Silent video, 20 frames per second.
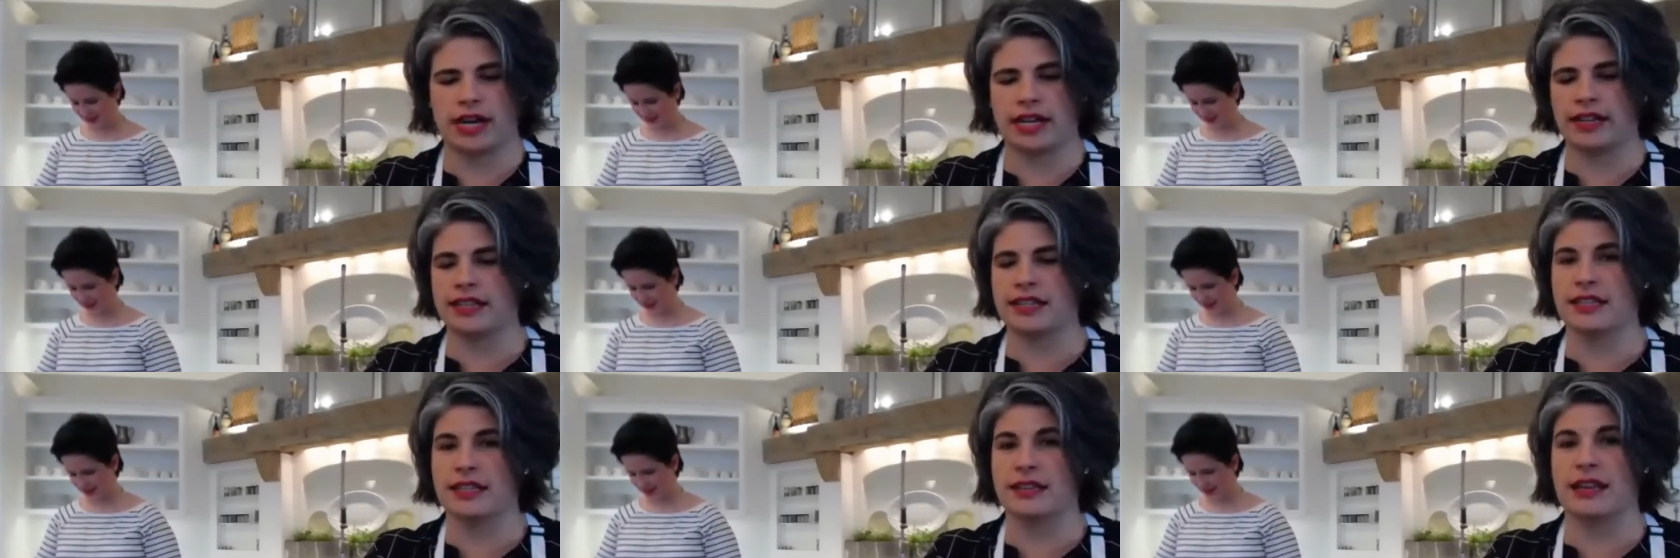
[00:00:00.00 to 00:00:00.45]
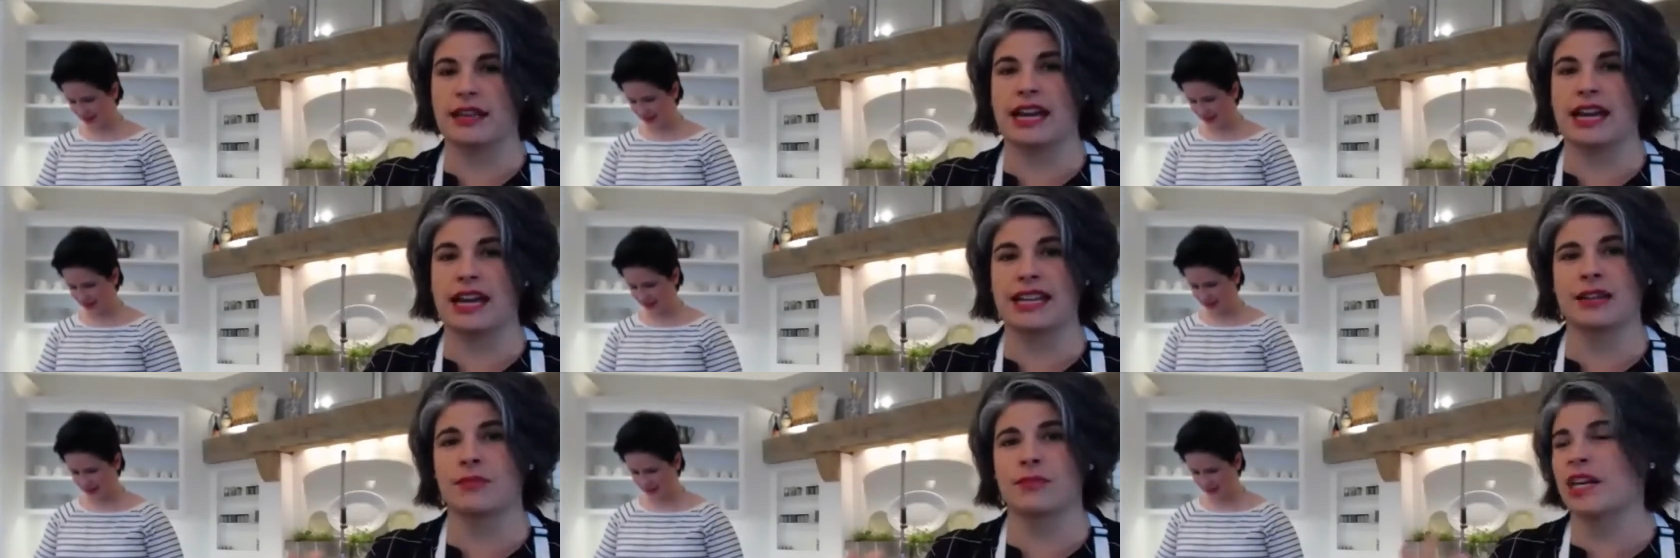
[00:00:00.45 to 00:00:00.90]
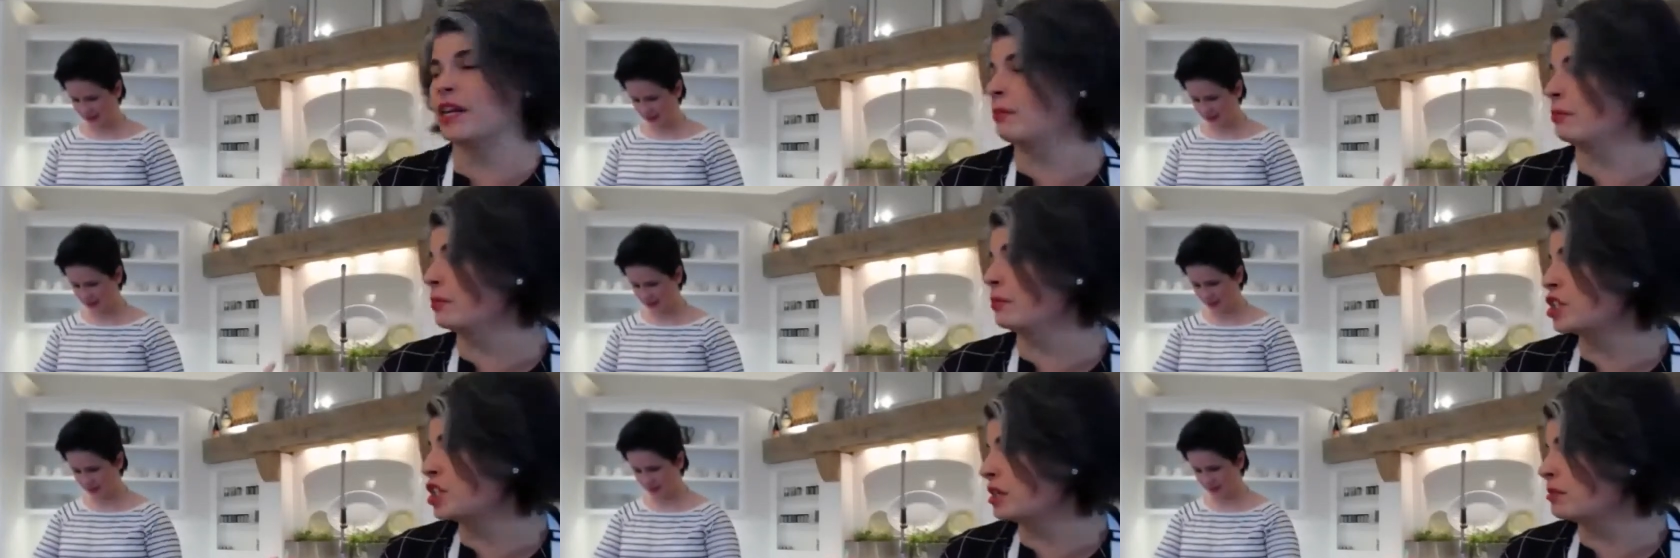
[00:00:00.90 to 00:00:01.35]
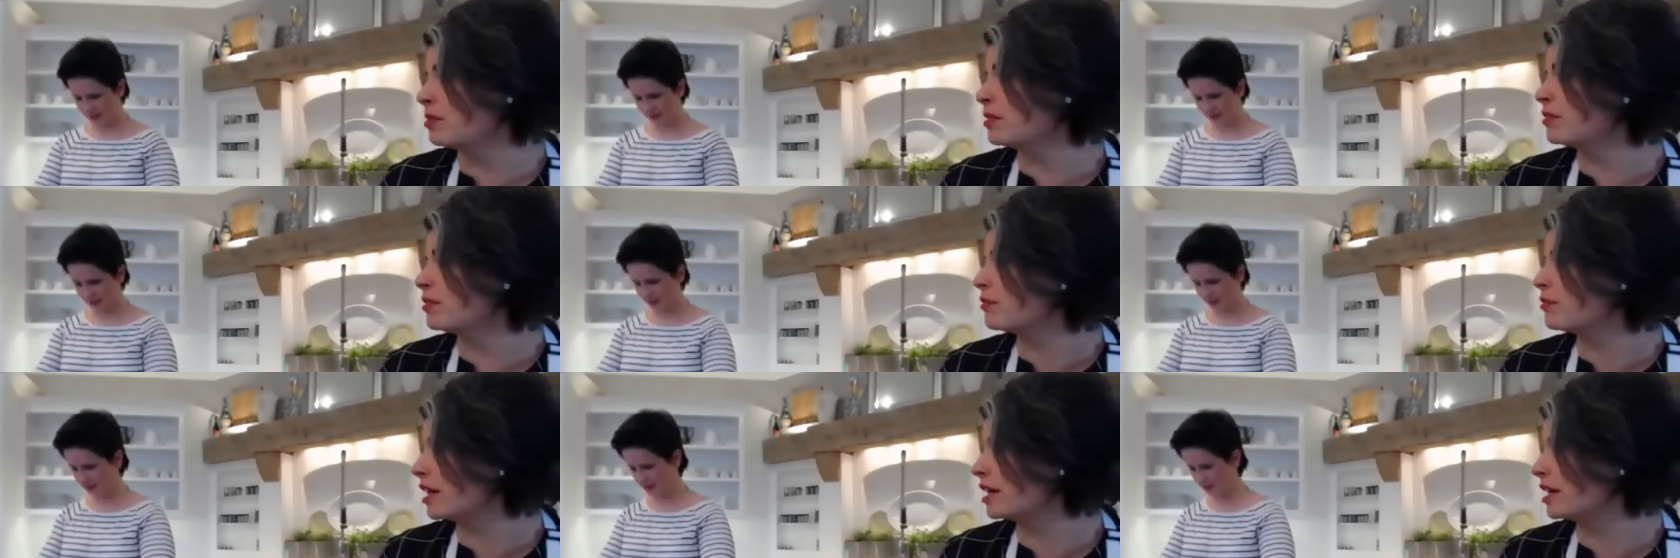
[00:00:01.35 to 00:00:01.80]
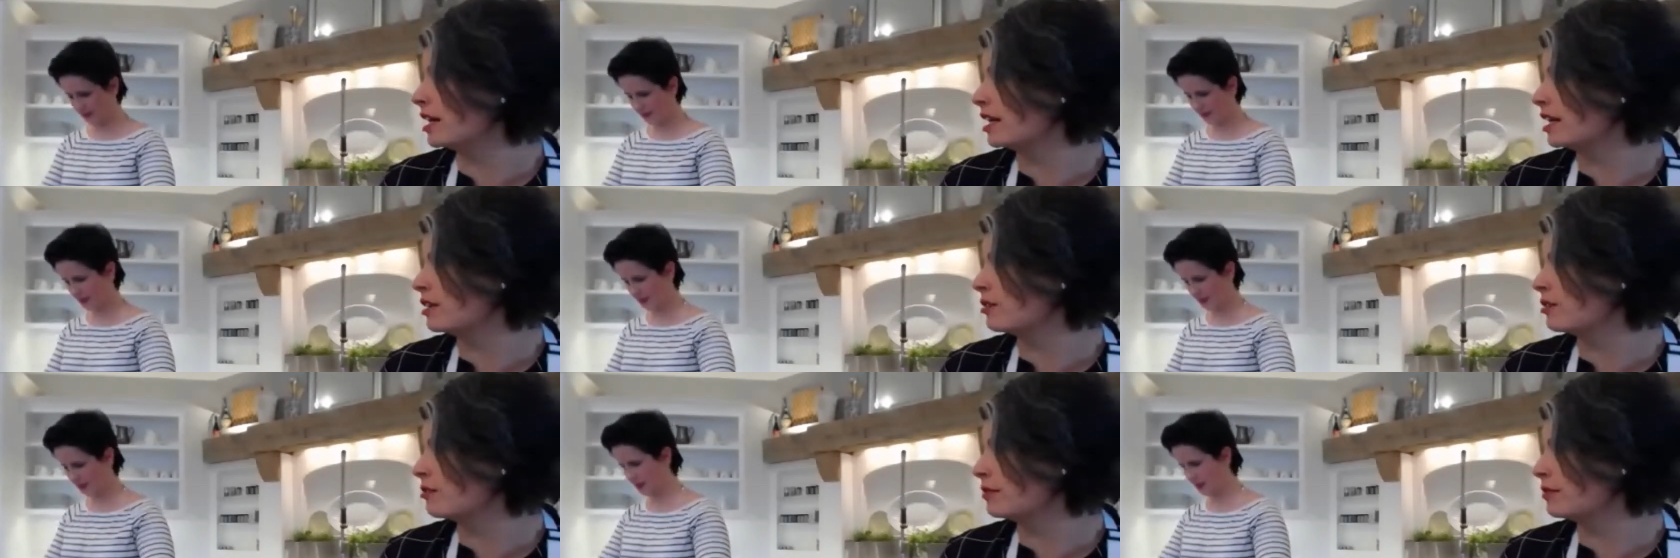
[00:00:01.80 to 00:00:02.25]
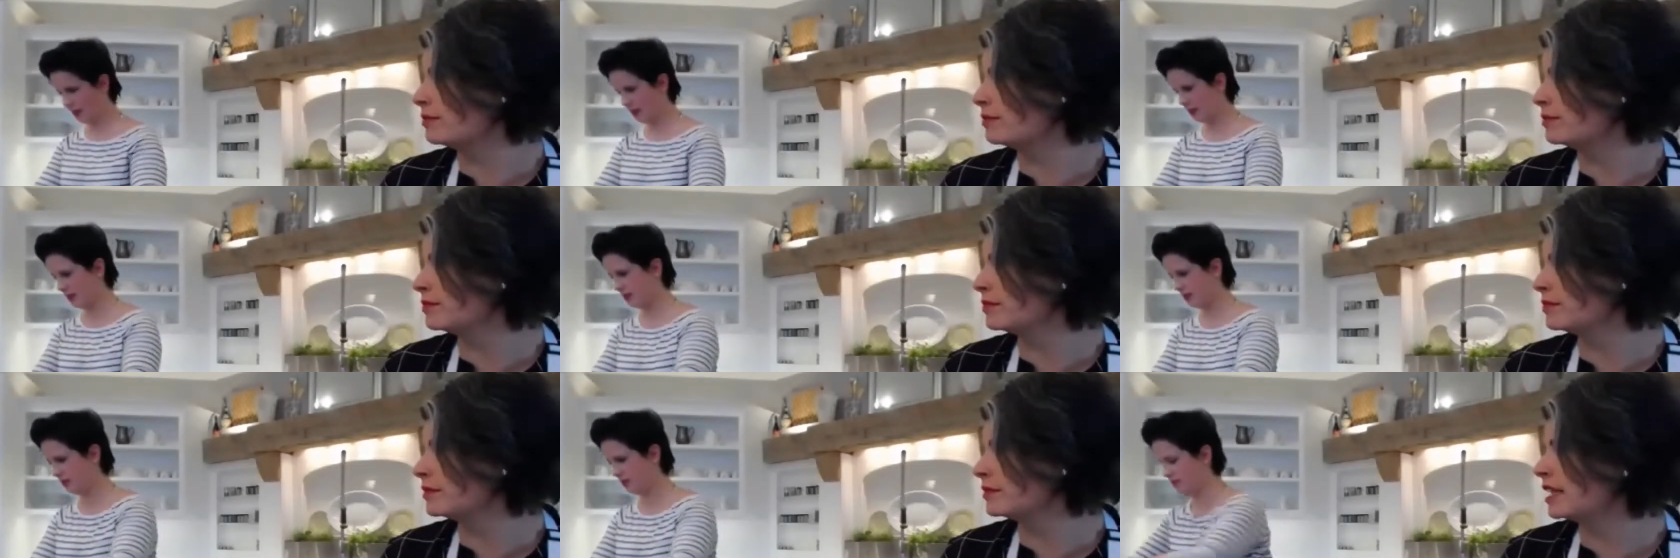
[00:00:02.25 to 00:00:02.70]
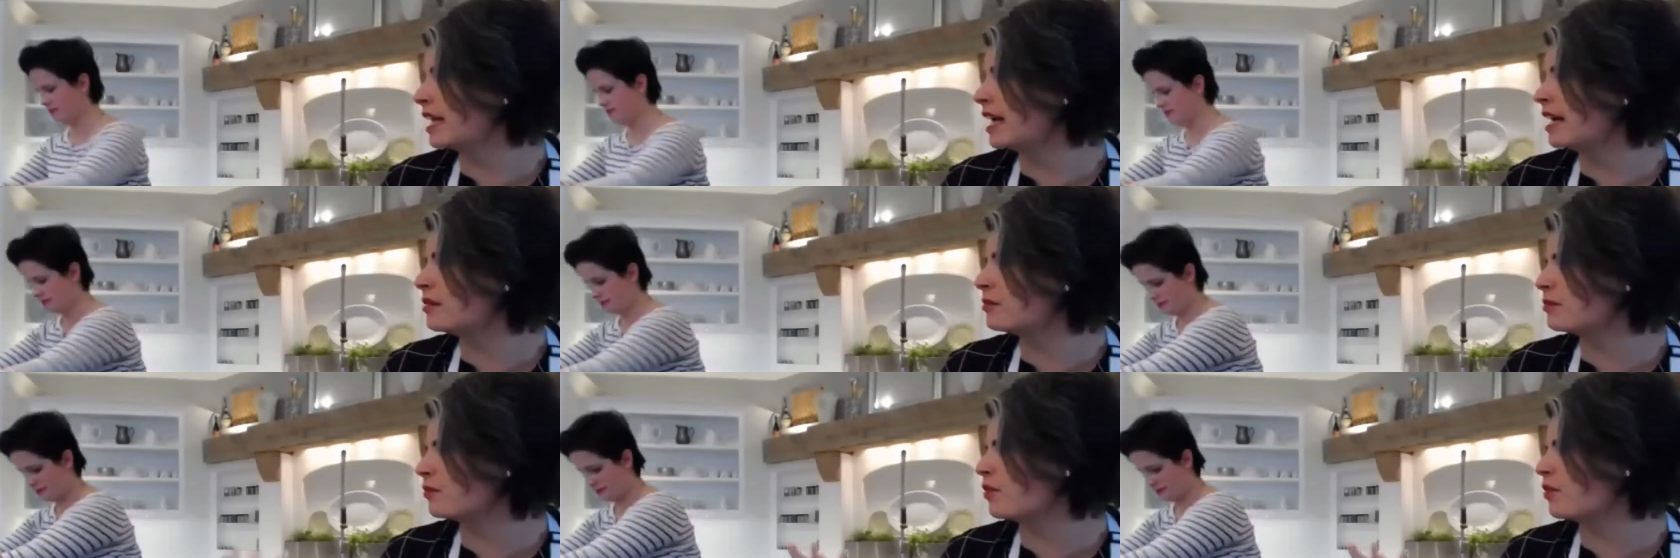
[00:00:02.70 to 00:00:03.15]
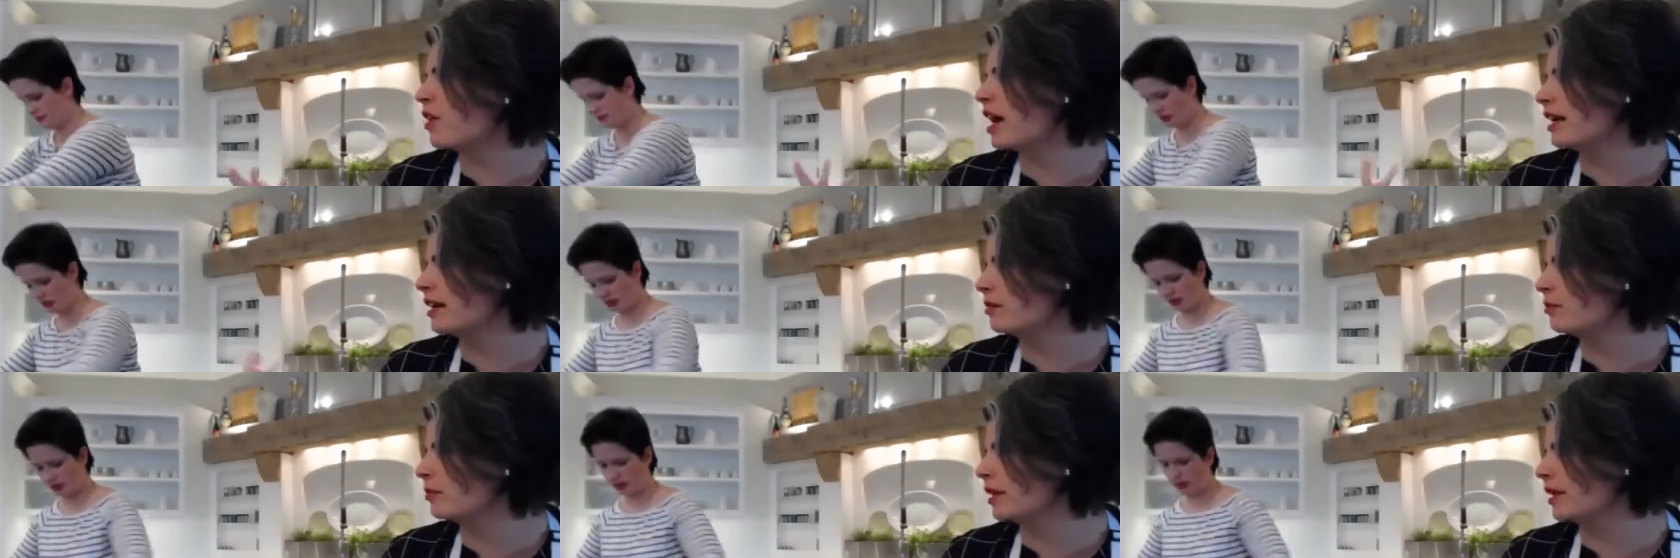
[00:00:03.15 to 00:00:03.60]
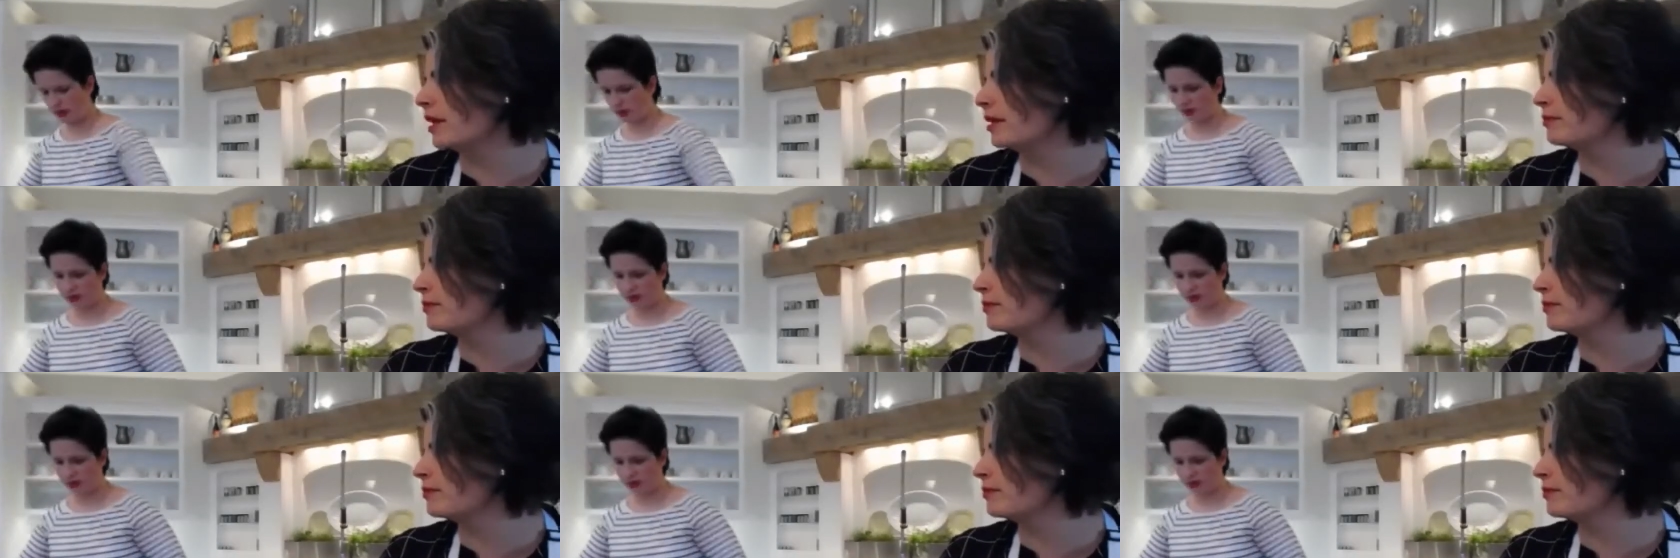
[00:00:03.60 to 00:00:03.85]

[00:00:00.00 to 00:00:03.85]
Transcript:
Speaker 1: like to I like them kind of mushy before I cut into them. Okay. Not rotten, but